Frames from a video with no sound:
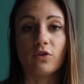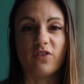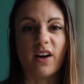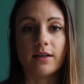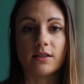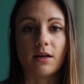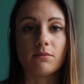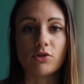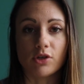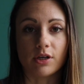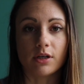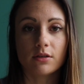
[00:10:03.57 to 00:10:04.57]
refined type
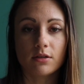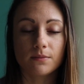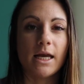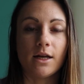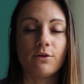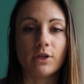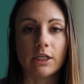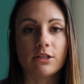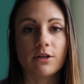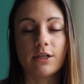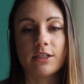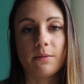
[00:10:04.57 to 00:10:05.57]
sugars. And I really
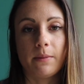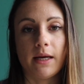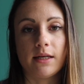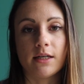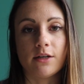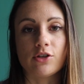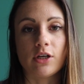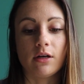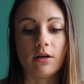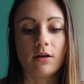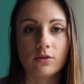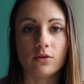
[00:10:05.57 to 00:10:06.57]
started to pay
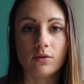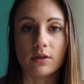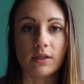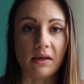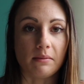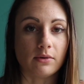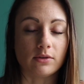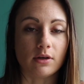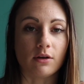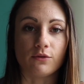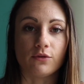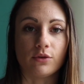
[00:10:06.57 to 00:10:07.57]
attention to the labels
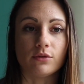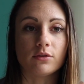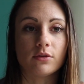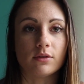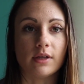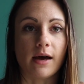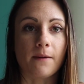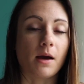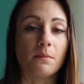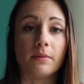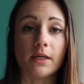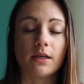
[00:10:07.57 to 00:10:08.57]
on food so that
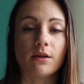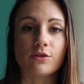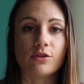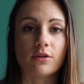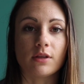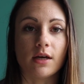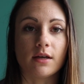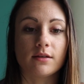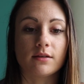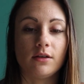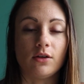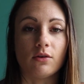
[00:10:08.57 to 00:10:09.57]
I'm making sure
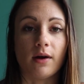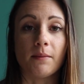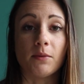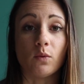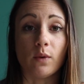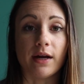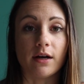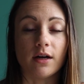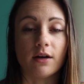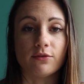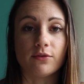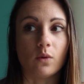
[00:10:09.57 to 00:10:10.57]
that, you know, I'm aware
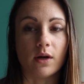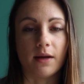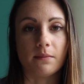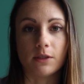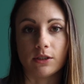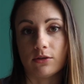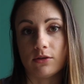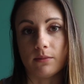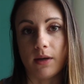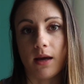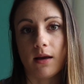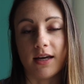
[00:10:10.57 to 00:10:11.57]
of what I'm
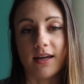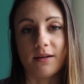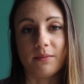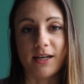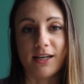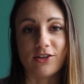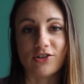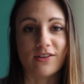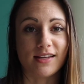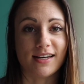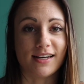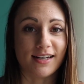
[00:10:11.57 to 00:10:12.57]
consuming and making sure
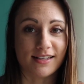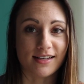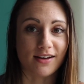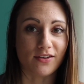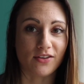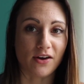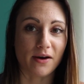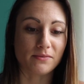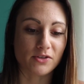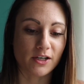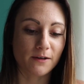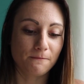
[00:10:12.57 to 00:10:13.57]
that it is a healthy
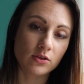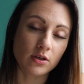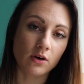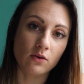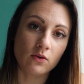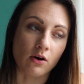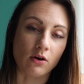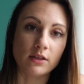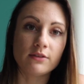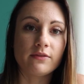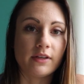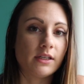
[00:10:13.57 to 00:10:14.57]
option. So all
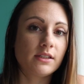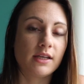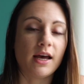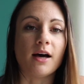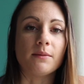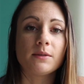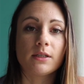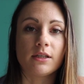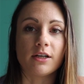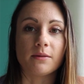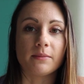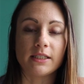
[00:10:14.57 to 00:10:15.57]
of this helped
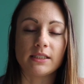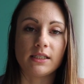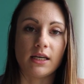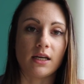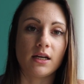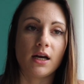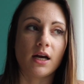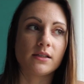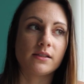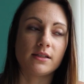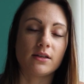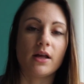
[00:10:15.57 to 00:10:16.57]
clear up my skin. I
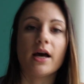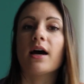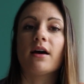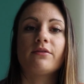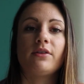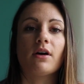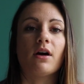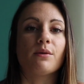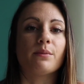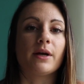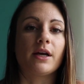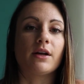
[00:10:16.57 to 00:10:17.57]
still have the
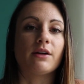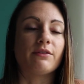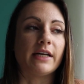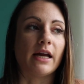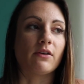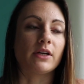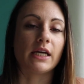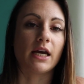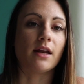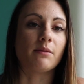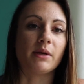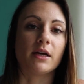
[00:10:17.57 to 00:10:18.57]
odd breakout every now and
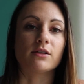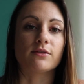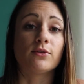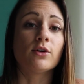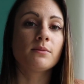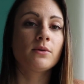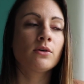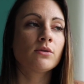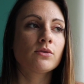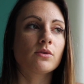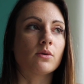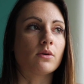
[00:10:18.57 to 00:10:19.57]
again because of
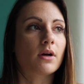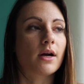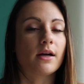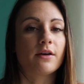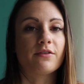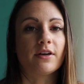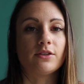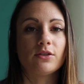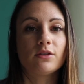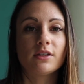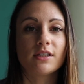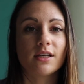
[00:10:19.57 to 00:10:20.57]
hormones, or if I
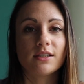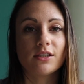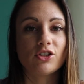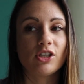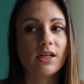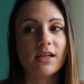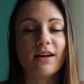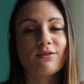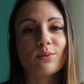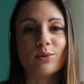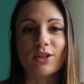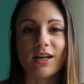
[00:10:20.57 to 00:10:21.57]
do decide to cheat and have
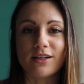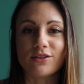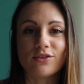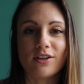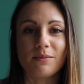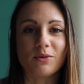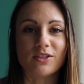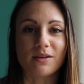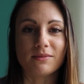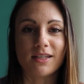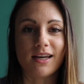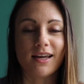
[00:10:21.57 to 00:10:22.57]
a bowl of ice cream or
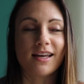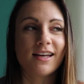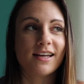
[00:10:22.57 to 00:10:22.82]
something,